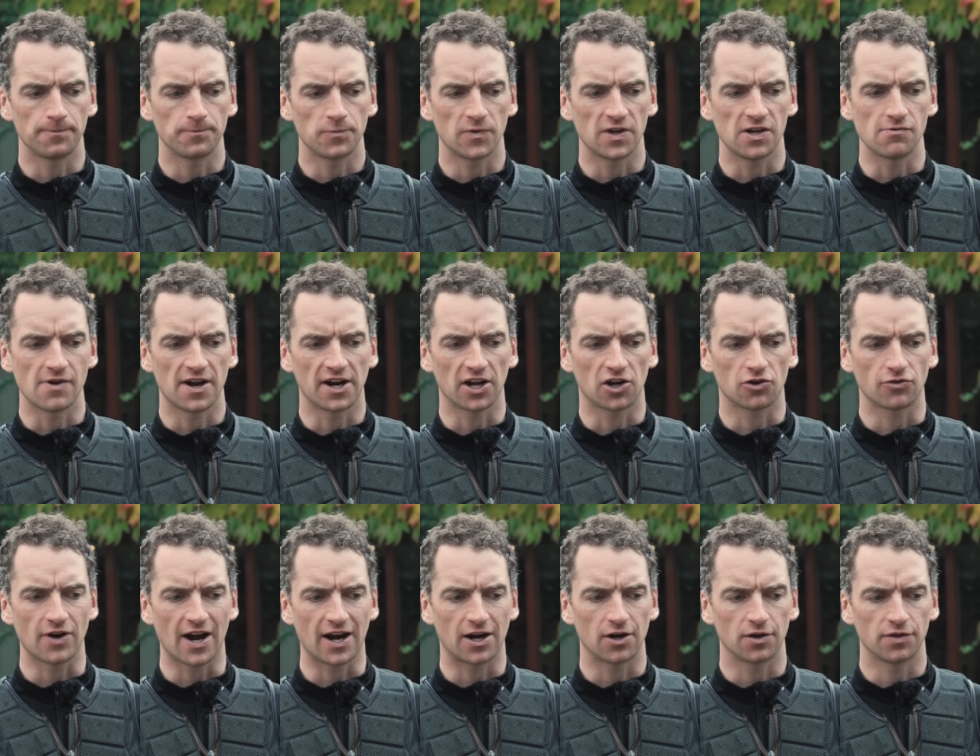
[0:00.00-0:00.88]
He ran a
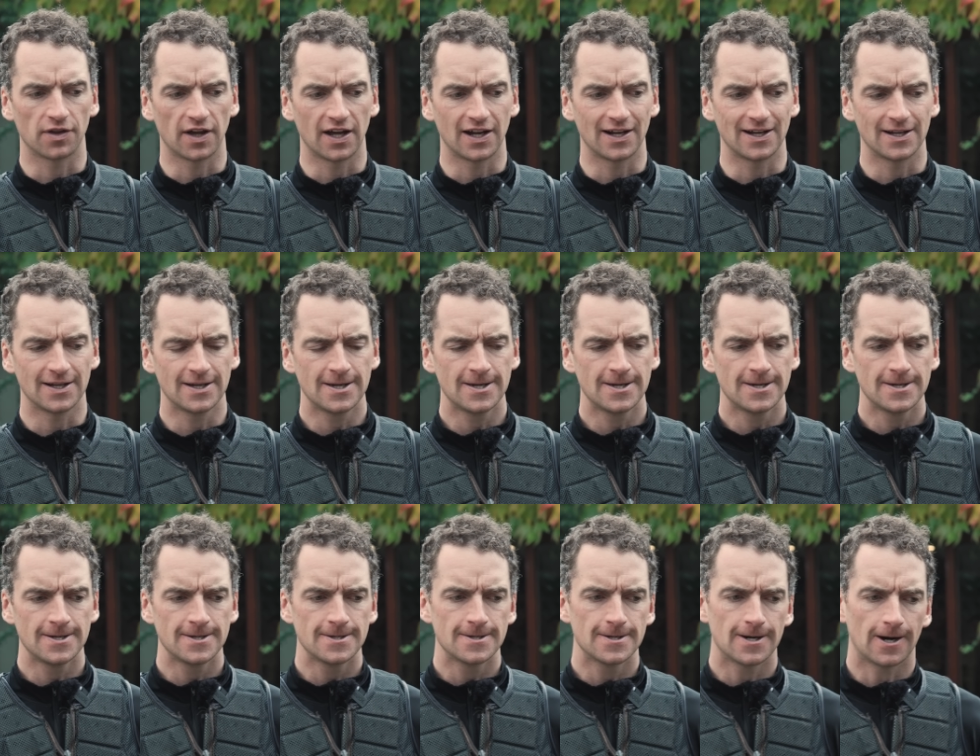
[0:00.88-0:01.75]
cracker then,
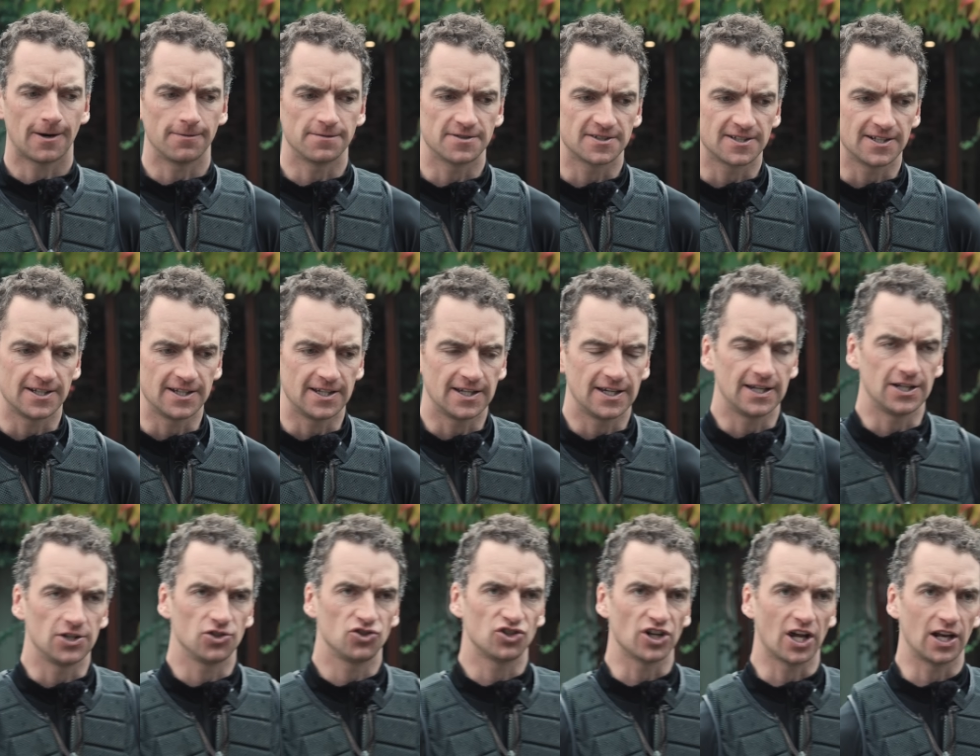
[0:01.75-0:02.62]
obviously
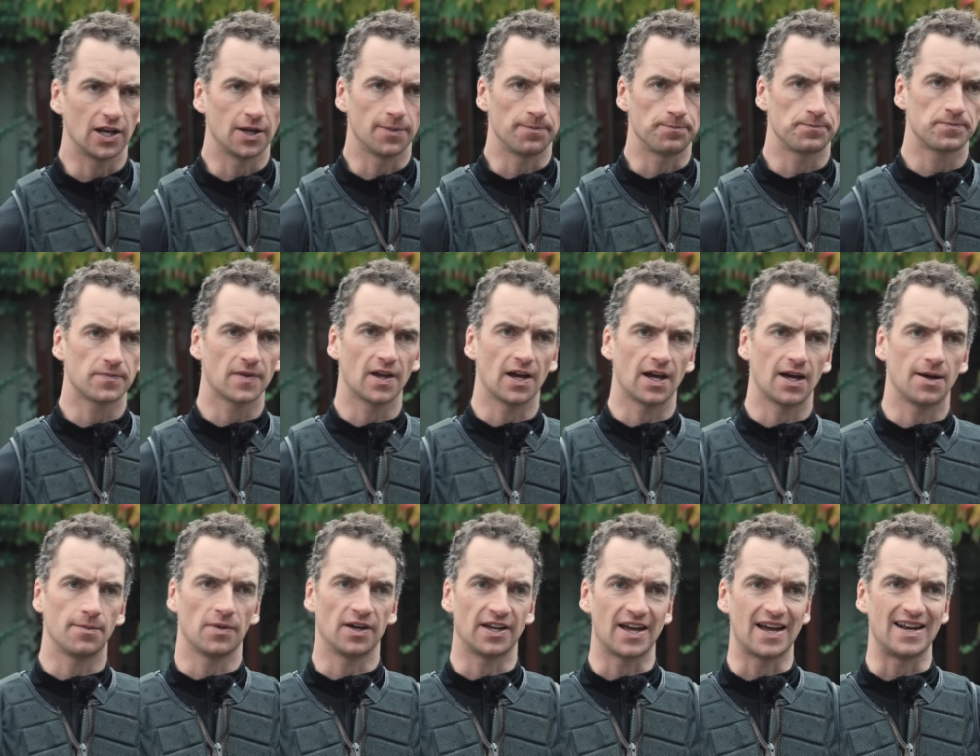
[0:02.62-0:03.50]
in Cheltenham.
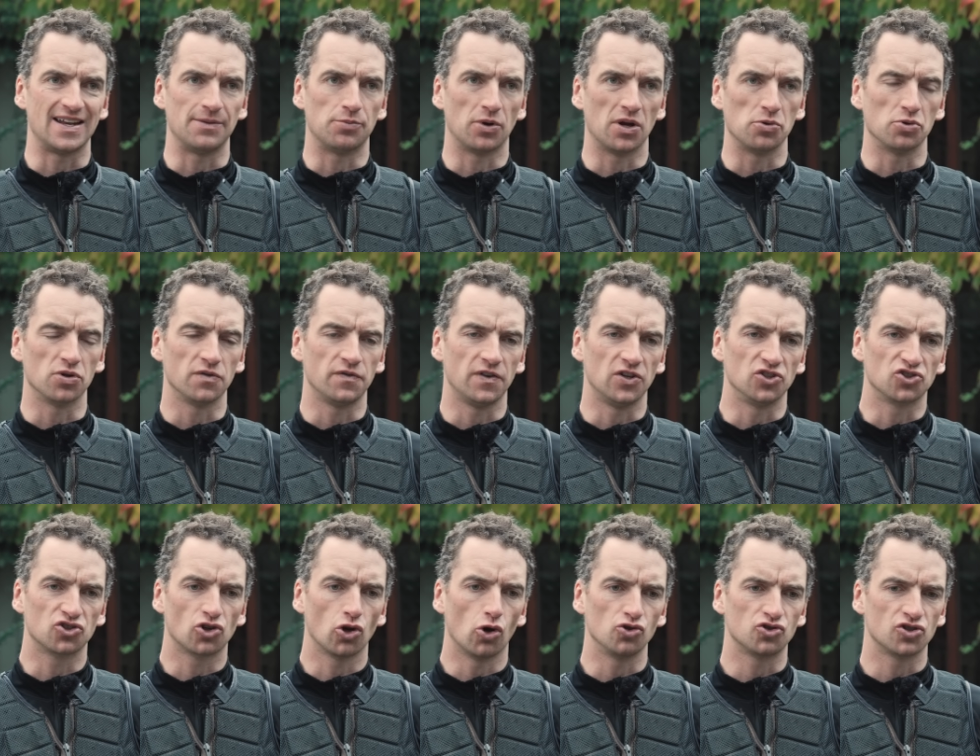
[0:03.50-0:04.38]
Again, he probably would have
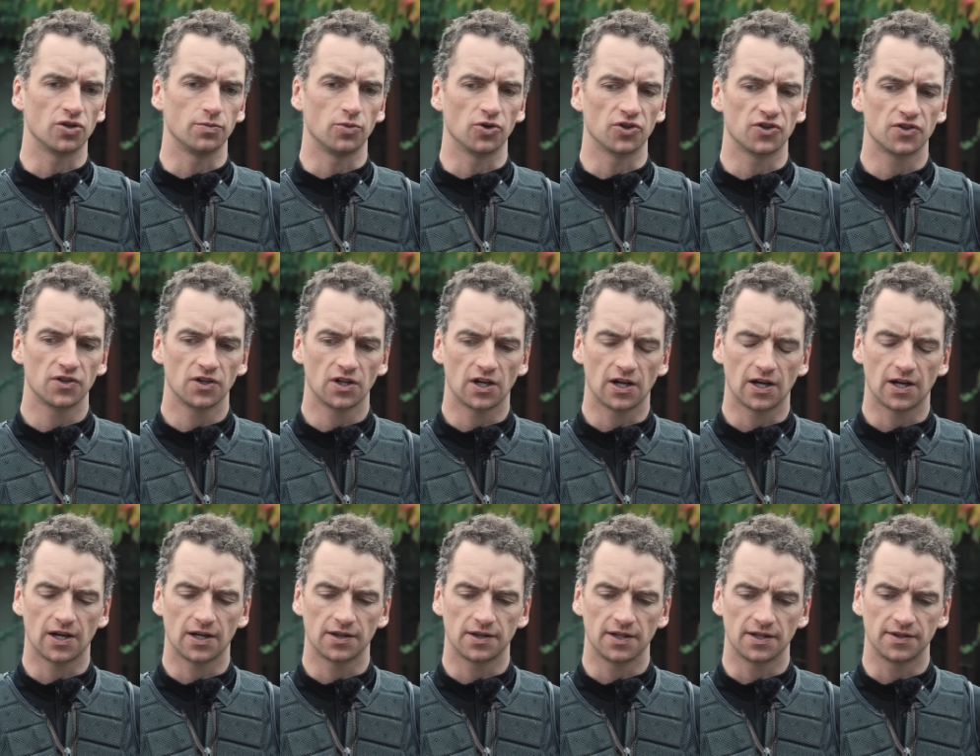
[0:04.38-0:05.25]
finished closer, but
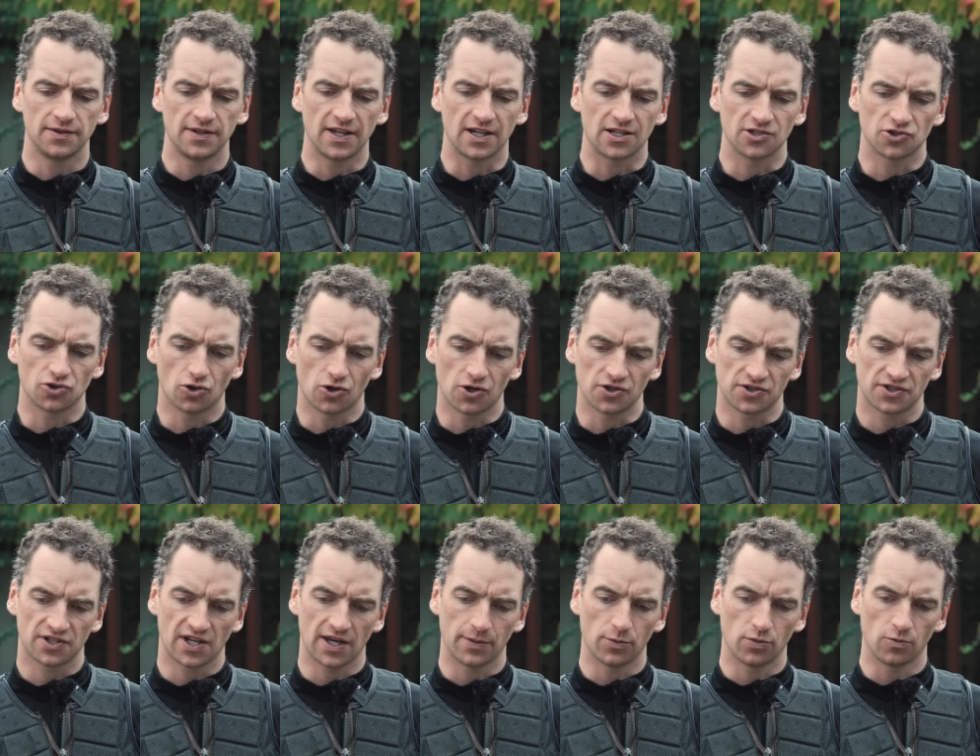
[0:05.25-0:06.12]
the Nichols
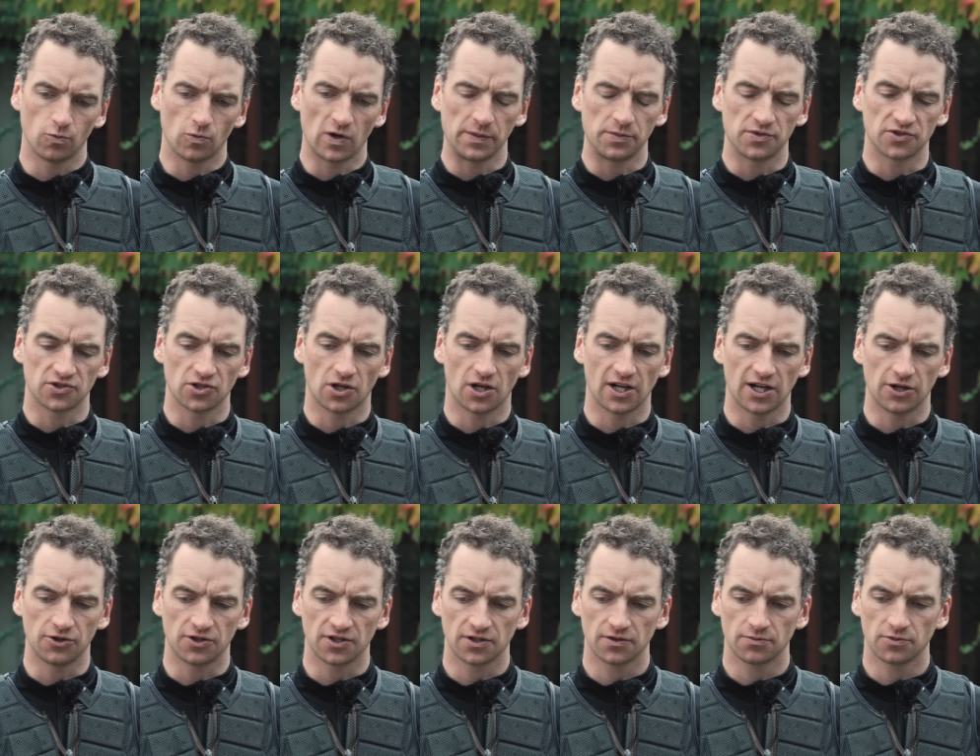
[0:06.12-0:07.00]
horse came and wiped us all
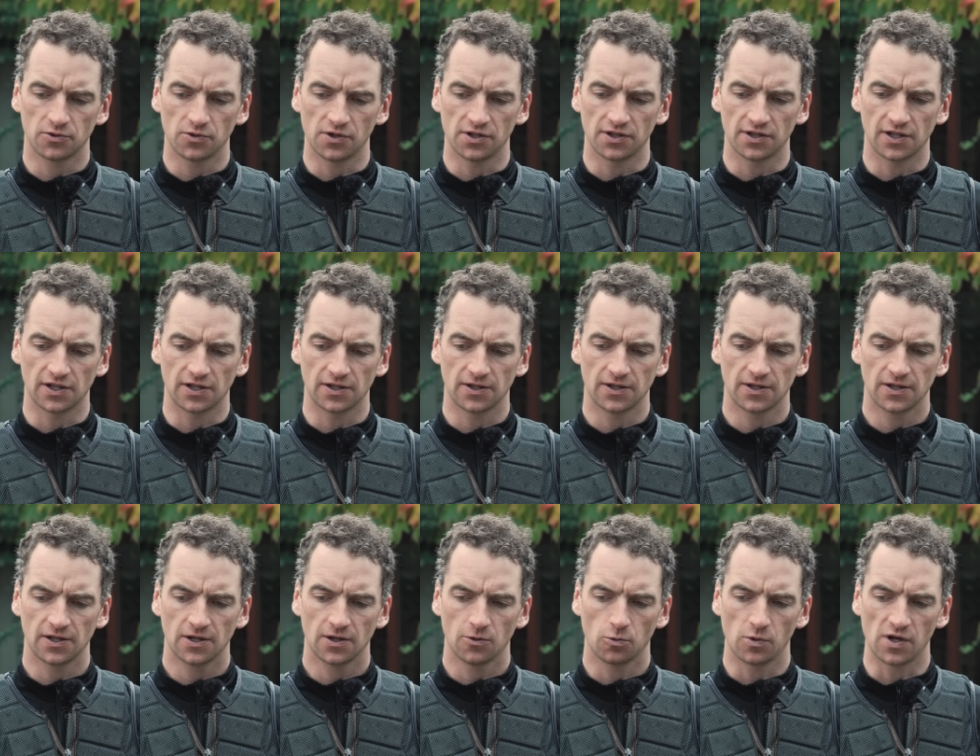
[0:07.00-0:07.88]
out between the
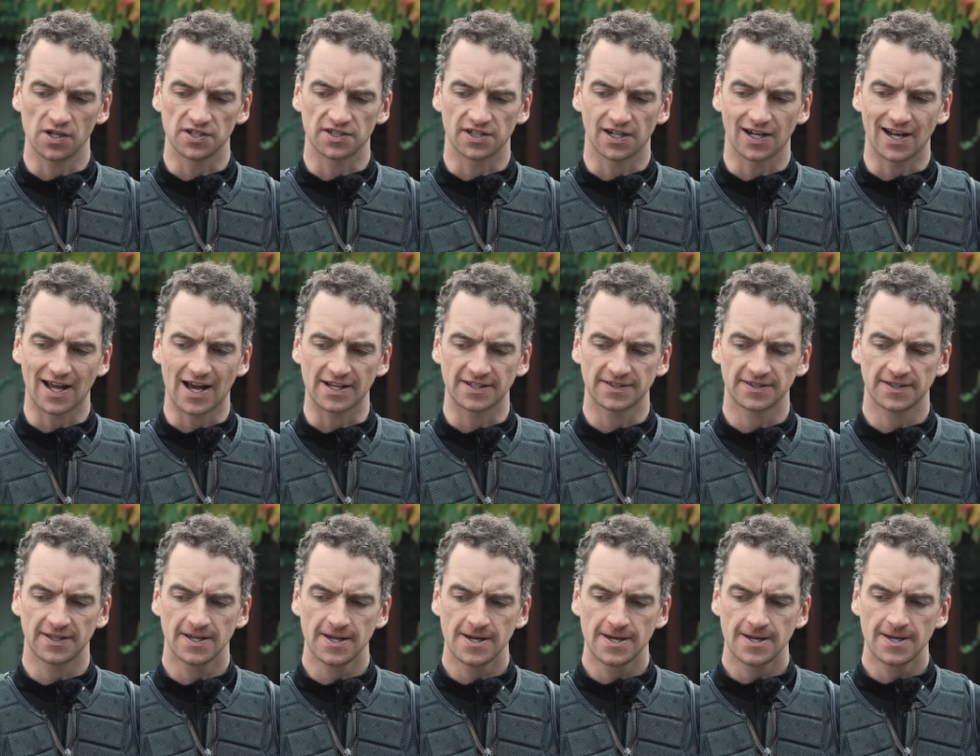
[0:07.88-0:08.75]
wings of the
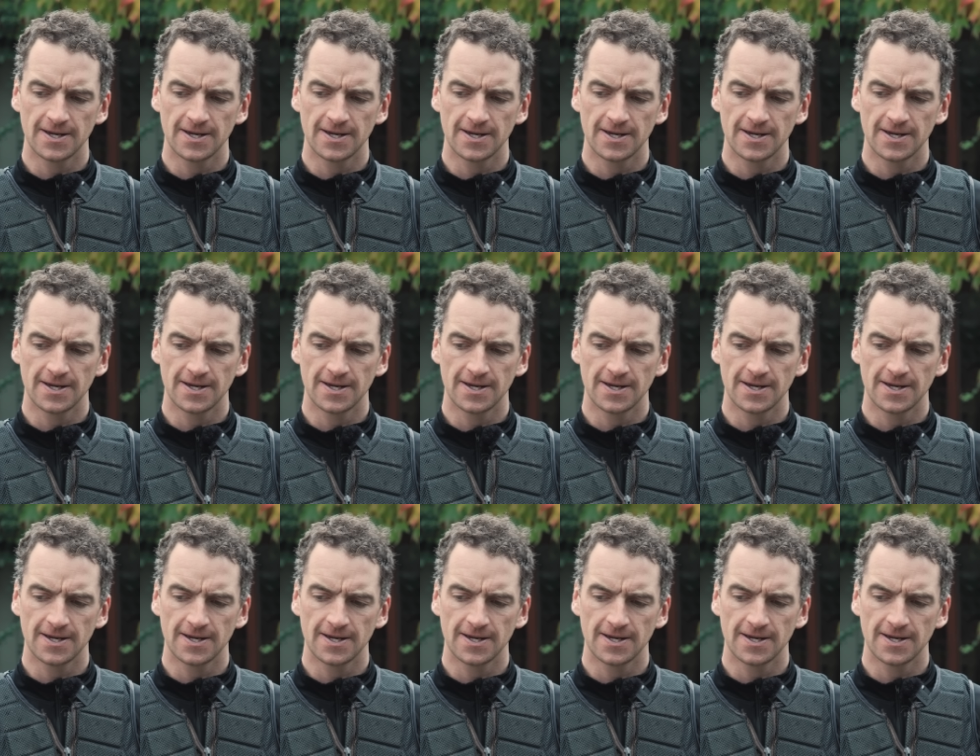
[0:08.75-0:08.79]
last.